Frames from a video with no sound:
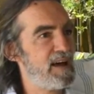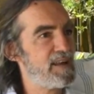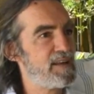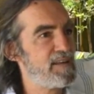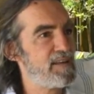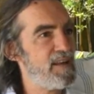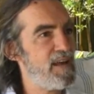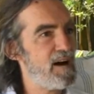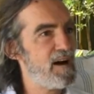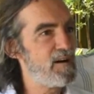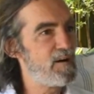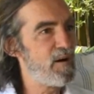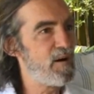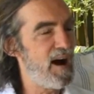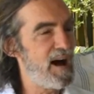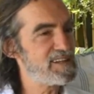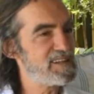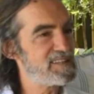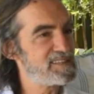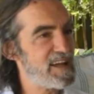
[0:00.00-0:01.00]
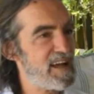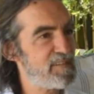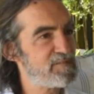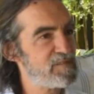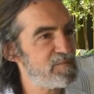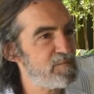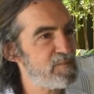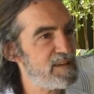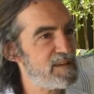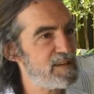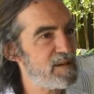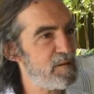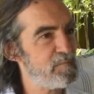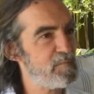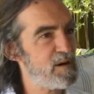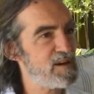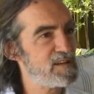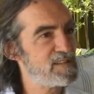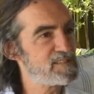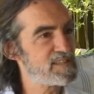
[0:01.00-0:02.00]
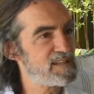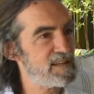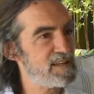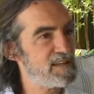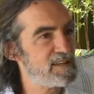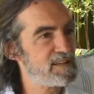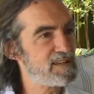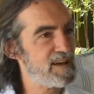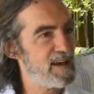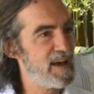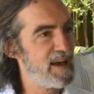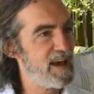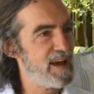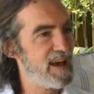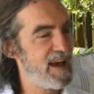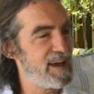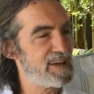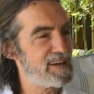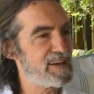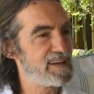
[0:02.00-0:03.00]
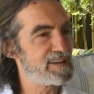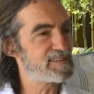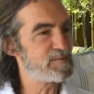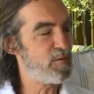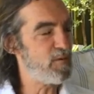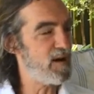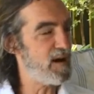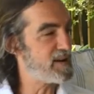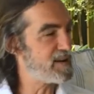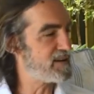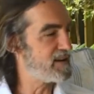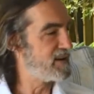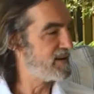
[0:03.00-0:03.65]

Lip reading: No, I just have to be immersed in it, and guess what?